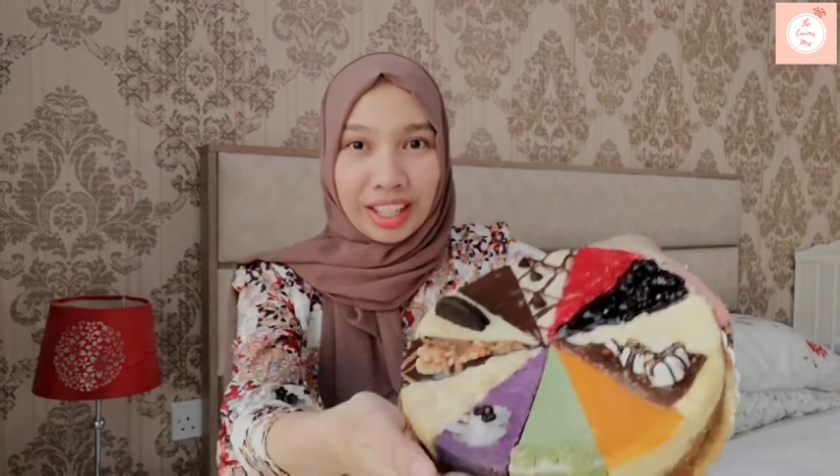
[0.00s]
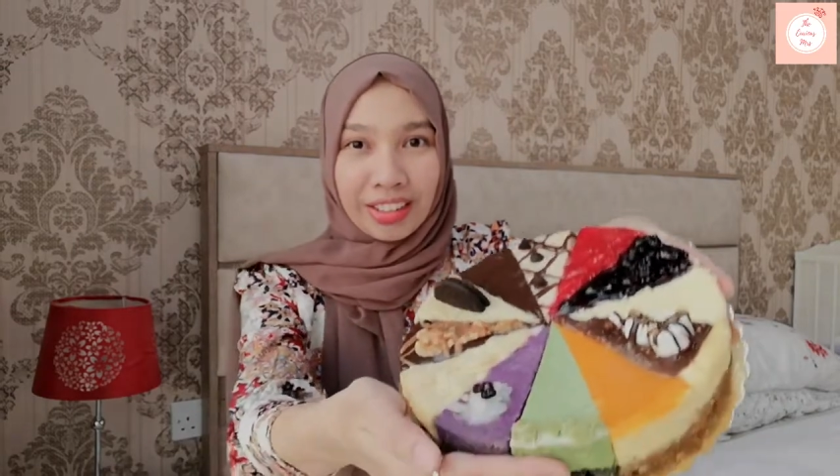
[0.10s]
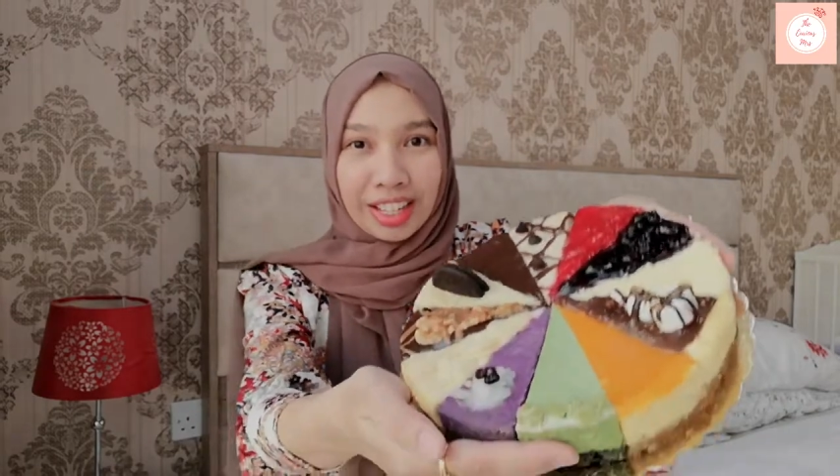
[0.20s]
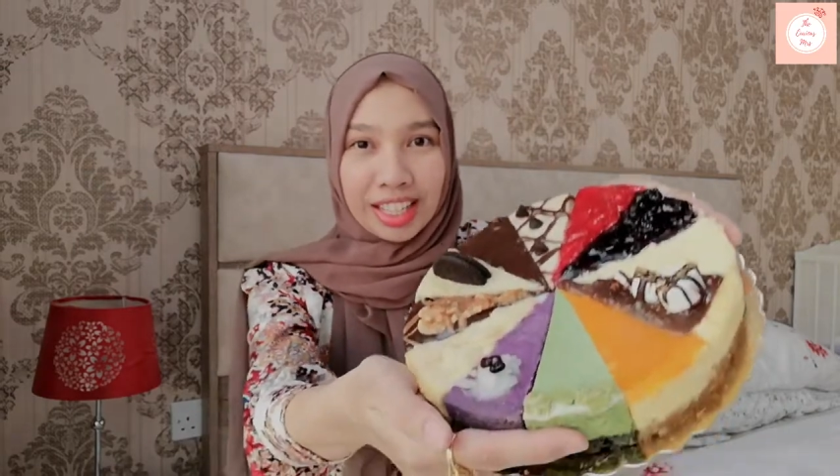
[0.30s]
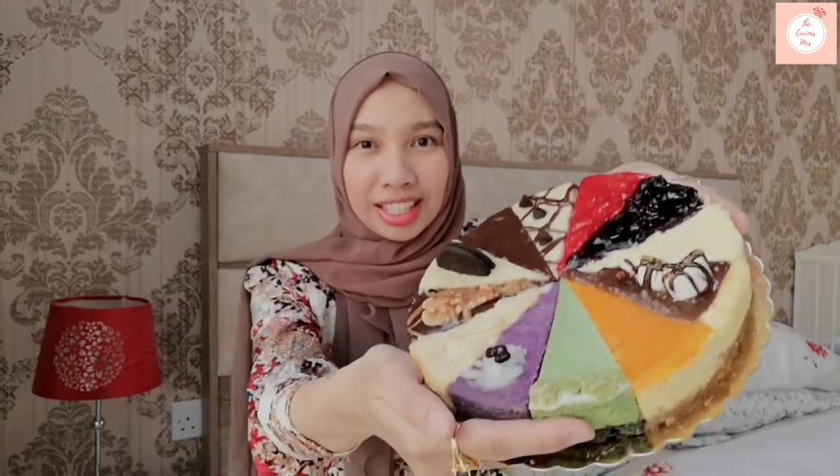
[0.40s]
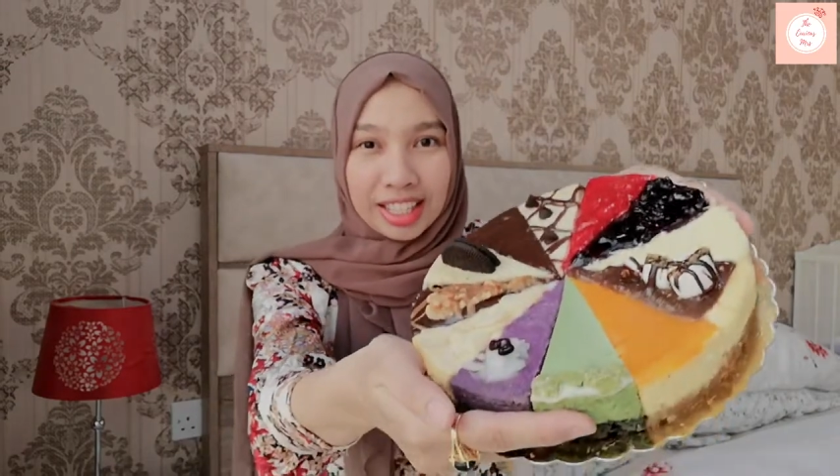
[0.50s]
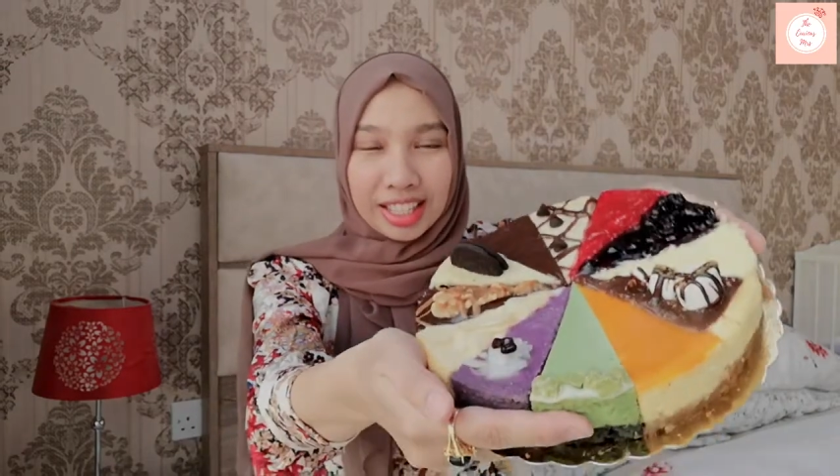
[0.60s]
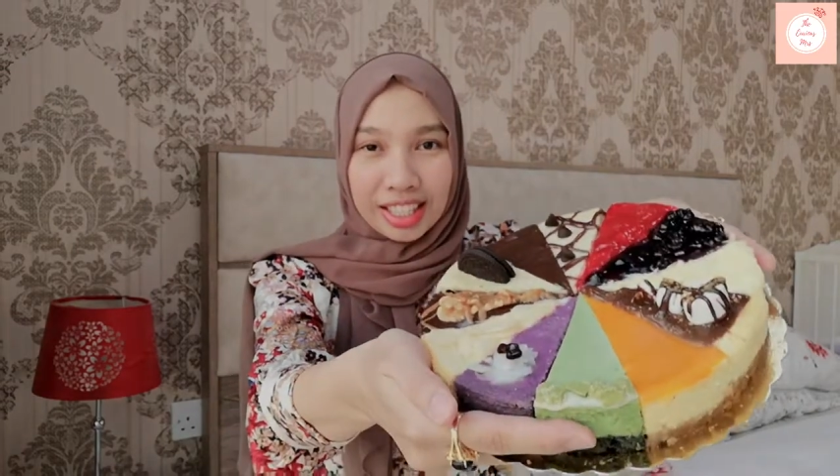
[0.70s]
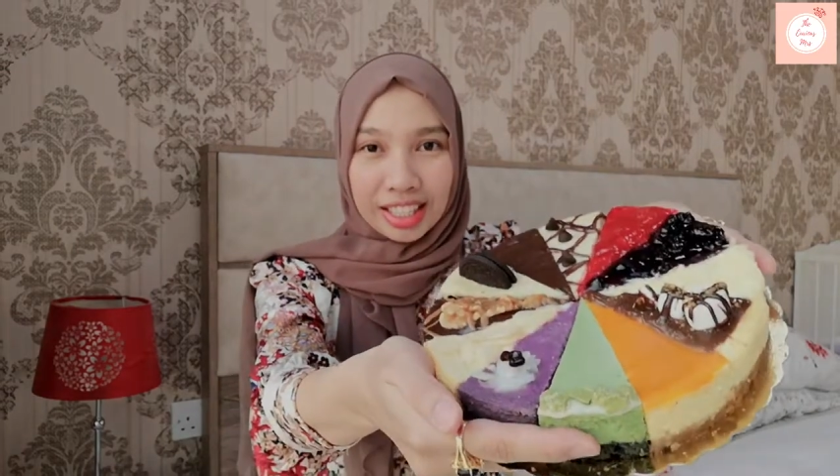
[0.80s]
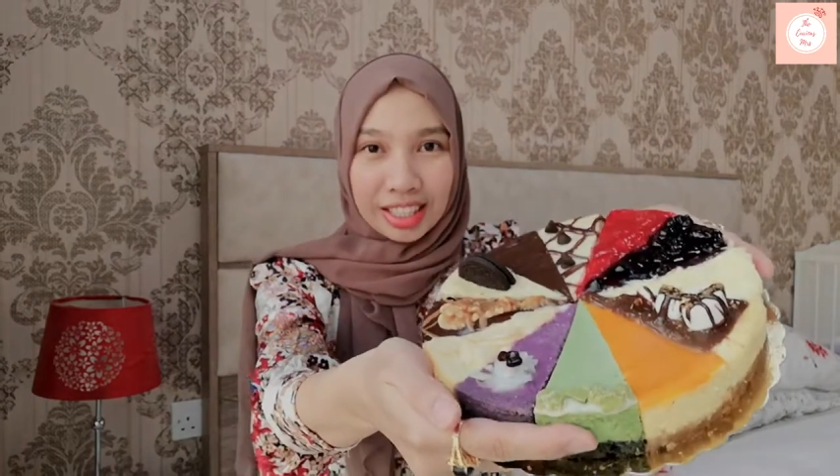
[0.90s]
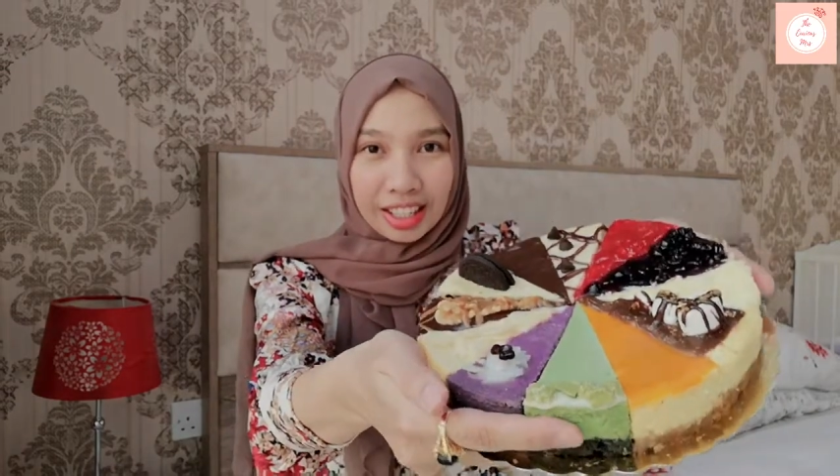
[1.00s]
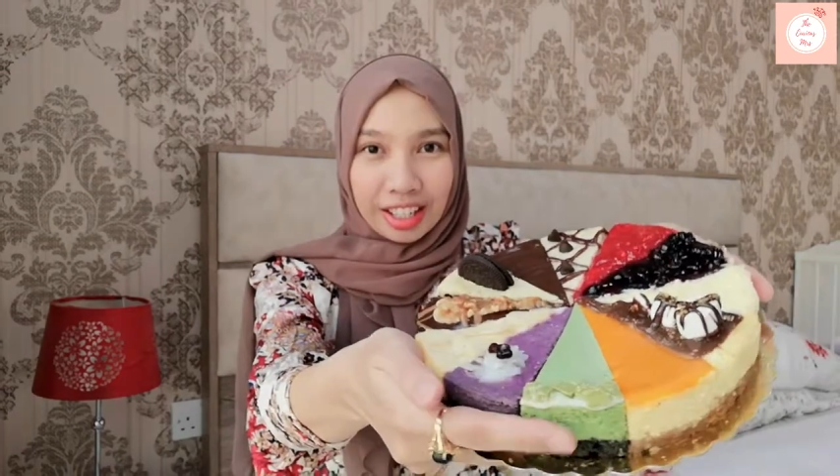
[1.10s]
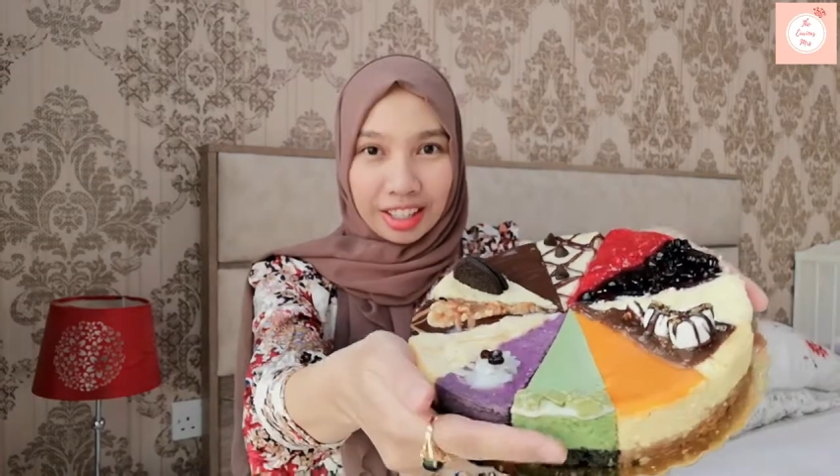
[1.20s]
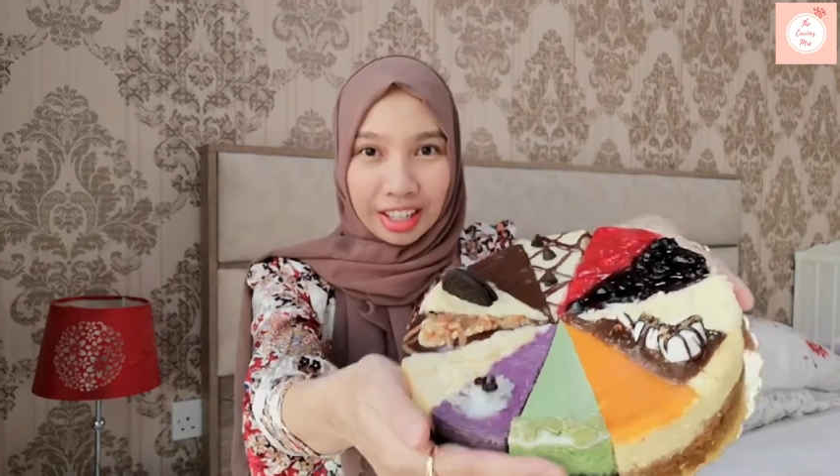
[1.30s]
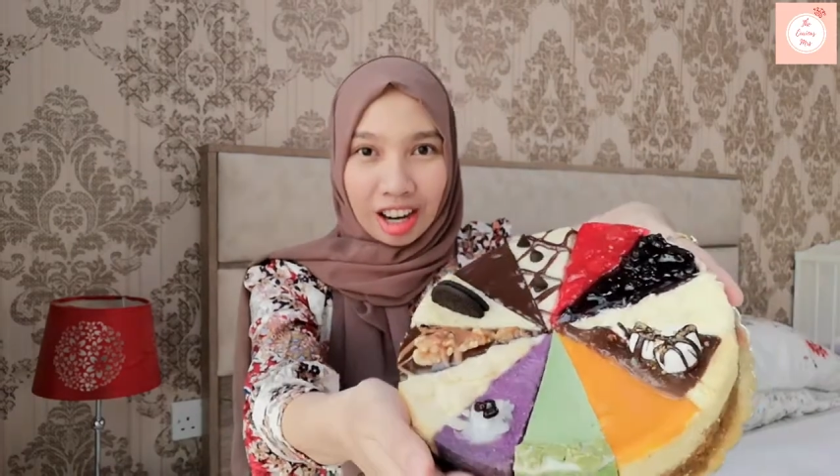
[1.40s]
Here it is.
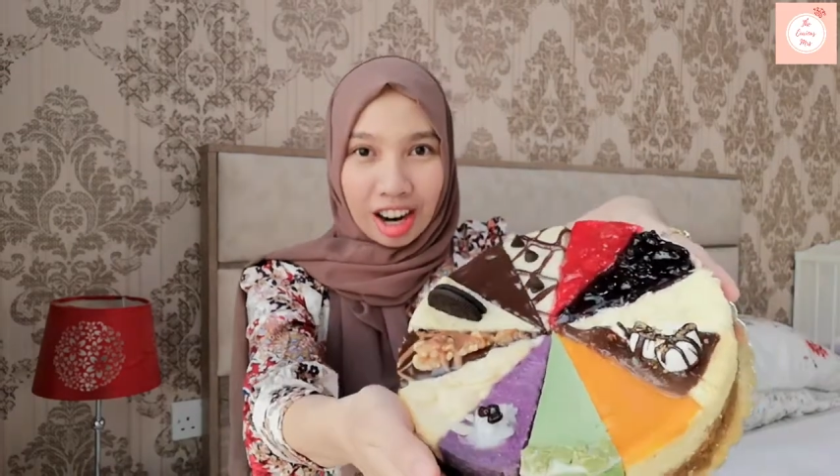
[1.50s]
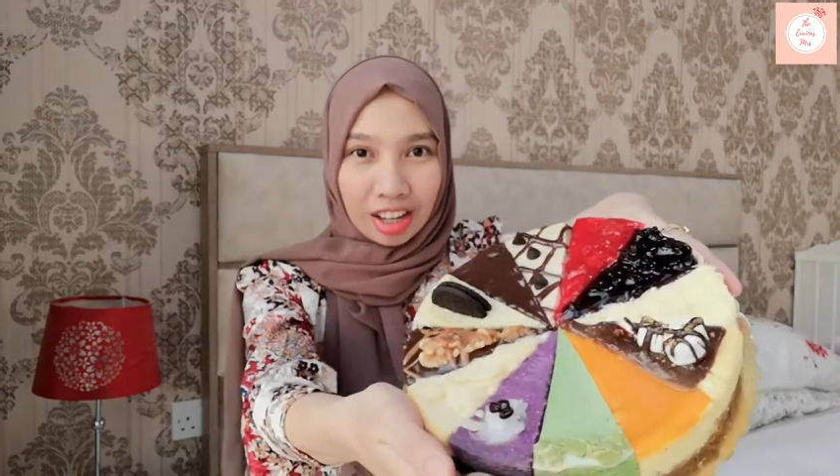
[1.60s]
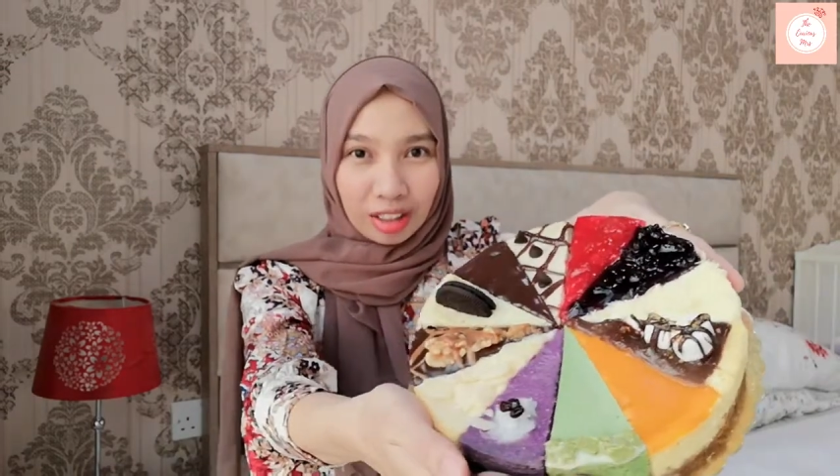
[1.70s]
There they are,